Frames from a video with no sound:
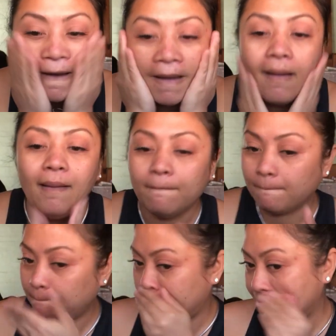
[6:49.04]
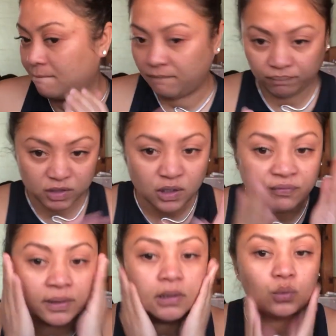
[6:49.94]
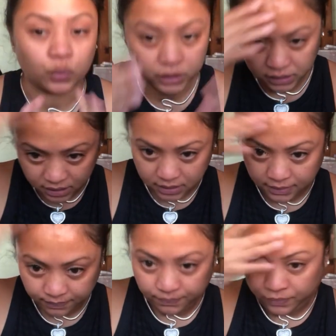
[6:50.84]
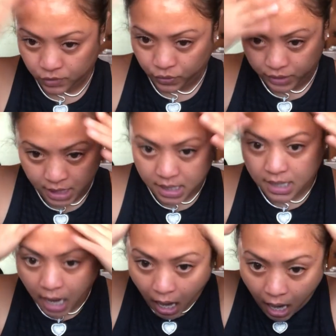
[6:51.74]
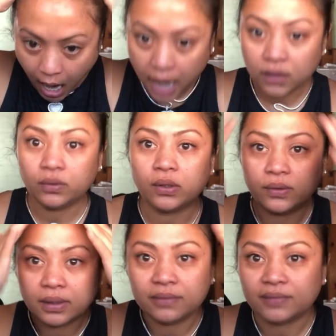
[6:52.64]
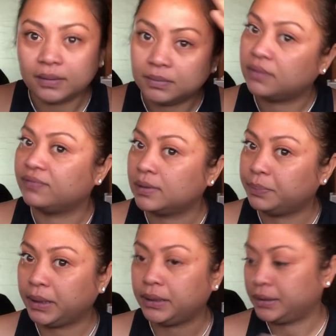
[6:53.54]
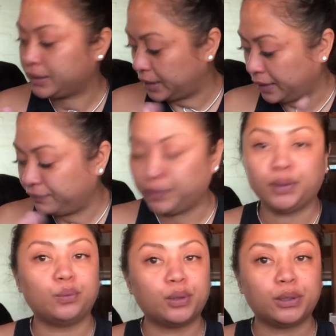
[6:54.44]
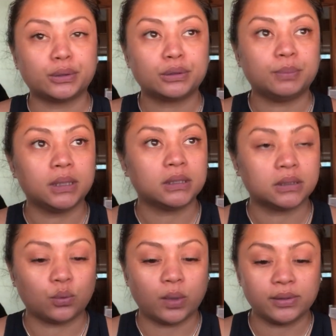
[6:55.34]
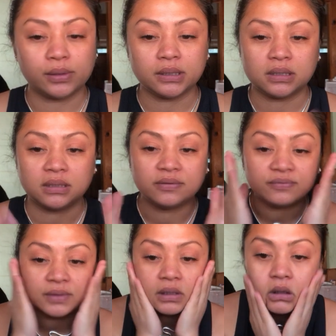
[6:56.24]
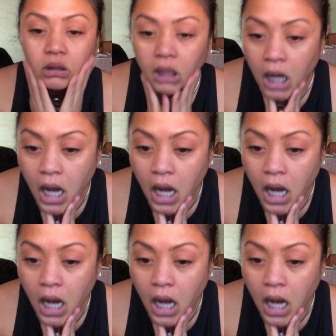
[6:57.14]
And so far it works. Okay. I don't know if I'm in the Philippines if it works because the weather is different.